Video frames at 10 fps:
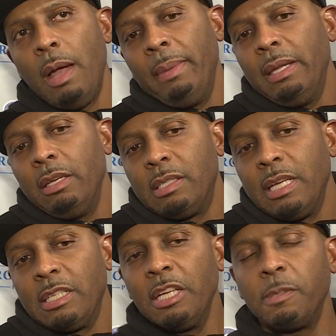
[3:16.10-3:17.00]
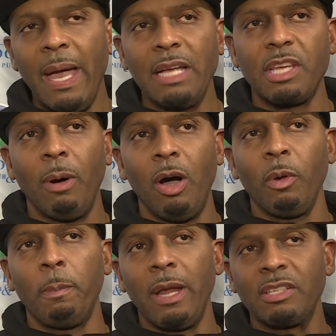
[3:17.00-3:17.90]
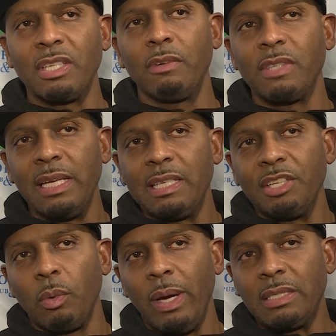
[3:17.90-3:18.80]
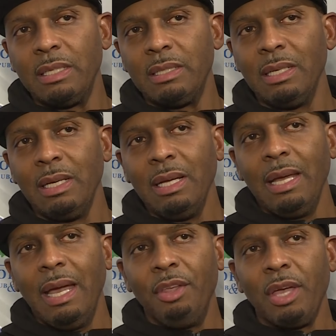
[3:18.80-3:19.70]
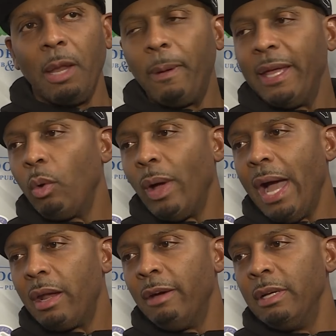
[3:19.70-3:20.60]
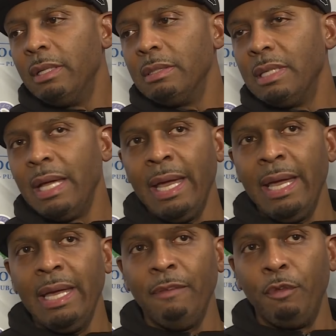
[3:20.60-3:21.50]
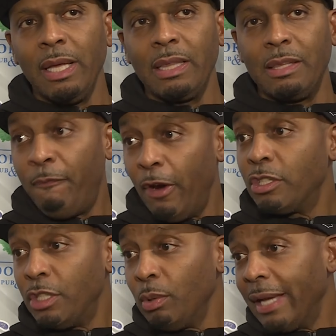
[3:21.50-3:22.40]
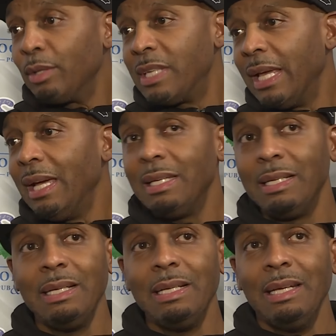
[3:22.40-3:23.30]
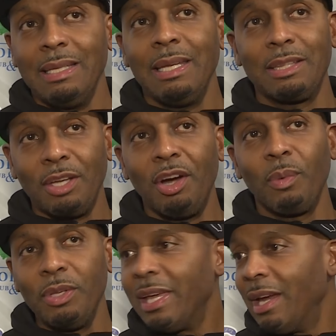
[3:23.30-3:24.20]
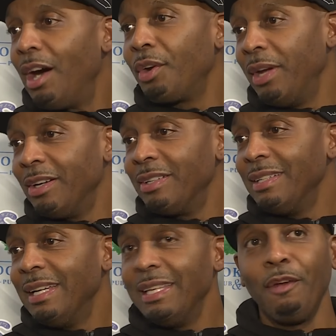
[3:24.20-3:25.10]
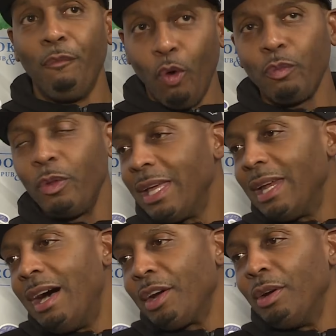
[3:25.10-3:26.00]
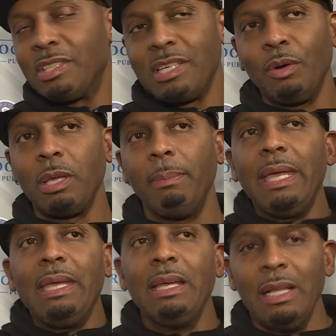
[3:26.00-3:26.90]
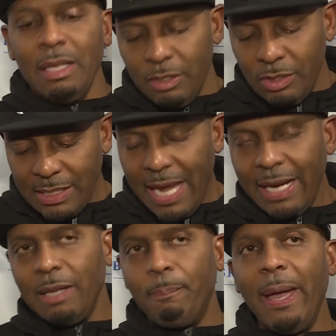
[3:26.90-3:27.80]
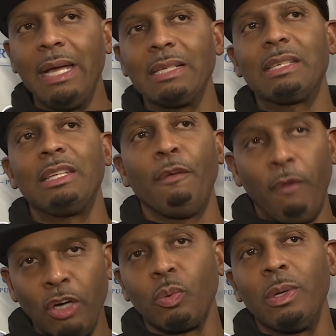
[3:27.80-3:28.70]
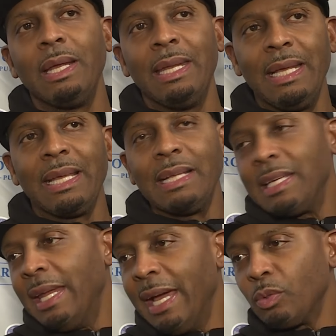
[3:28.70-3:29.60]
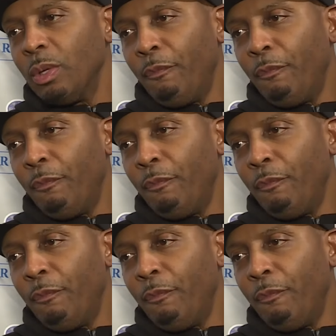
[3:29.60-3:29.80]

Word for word: I mean, it's, just, it's basketball. We put ourselves in this situation, and you got to play your way out of it. And if you get the first two, like you said, and the third one, you get hungrier. And the fourth one, you get hungrier. So to me, you just got to get past the first one and then get to the next one.